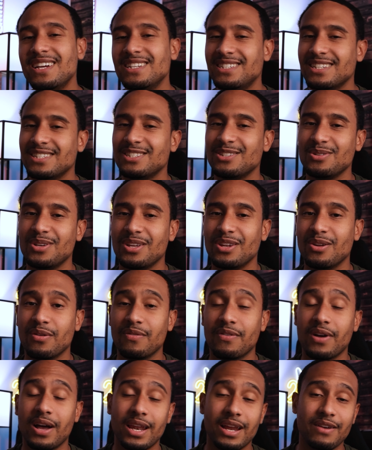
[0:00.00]
just so you get
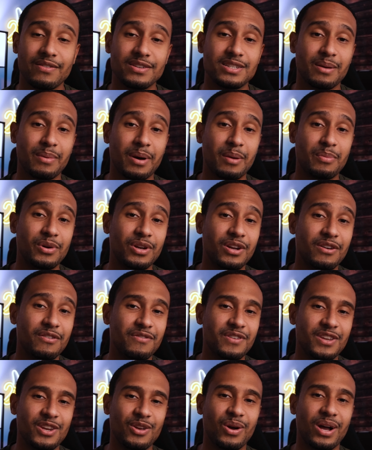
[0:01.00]
notified every time I put a
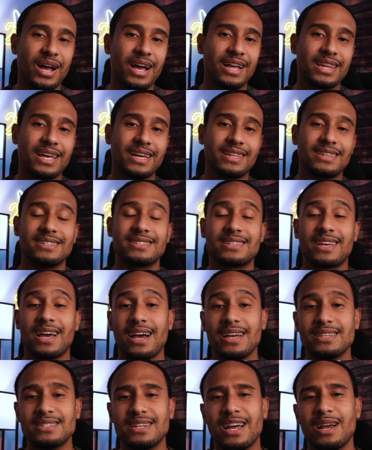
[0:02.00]
video out like this, guys.